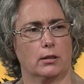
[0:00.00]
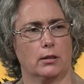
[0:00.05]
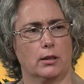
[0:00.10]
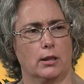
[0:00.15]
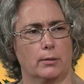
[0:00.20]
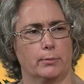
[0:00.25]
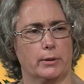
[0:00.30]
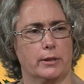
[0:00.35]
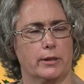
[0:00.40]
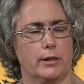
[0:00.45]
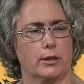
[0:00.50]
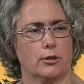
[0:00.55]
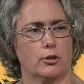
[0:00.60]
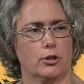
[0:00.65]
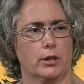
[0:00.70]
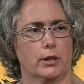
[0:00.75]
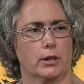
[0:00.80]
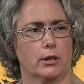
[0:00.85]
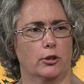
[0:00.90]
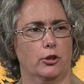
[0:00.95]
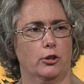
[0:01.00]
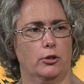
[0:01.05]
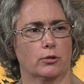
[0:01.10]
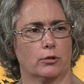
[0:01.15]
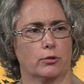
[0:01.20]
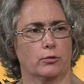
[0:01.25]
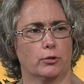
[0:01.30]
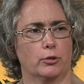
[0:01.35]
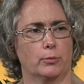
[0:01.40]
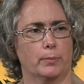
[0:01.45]
competition,
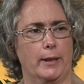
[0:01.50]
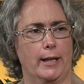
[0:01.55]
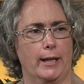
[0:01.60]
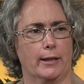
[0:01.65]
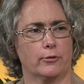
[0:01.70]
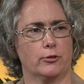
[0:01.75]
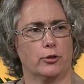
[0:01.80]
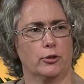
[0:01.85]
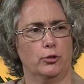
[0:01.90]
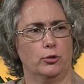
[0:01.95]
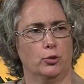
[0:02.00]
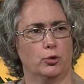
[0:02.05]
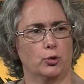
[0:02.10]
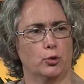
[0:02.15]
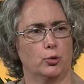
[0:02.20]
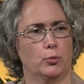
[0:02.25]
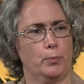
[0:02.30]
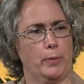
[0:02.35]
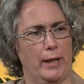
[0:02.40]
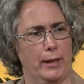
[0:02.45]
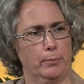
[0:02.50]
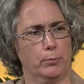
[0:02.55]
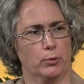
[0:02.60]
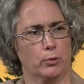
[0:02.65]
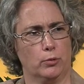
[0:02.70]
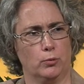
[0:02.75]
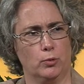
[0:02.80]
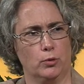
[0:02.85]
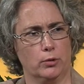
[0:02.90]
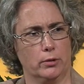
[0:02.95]
your group had 2
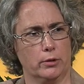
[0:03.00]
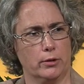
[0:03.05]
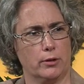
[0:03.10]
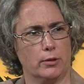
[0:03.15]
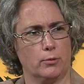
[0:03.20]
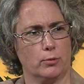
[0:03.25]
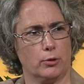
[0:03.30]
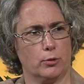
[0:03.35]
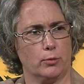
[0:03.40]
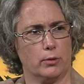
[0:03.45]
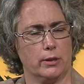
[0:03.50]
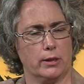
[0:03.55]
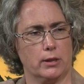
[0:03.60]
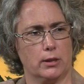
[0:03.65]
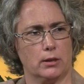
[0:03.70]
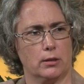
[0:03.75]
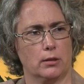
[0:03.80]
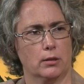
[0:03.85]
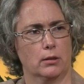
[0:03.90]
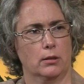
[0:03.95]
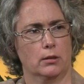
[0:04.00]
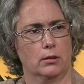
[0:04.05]
paper awards, which was